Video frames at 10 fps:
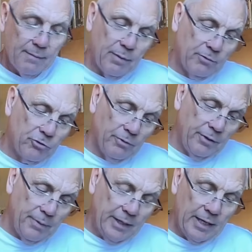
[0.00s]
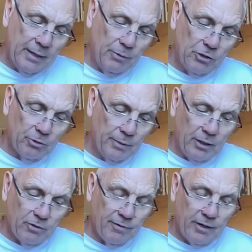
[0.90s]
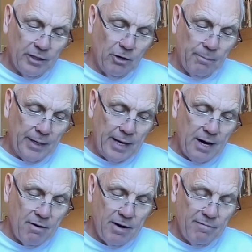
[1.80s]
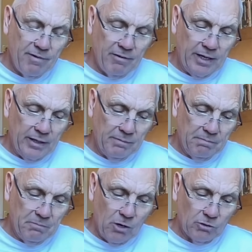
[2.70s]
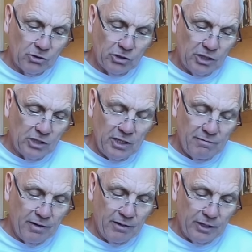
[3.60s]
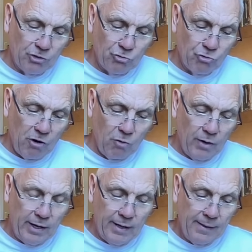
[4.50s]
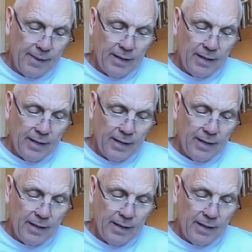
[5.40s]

Perhaps you've been dealing with somebody who's very domineering, very narcissistic, very controlling.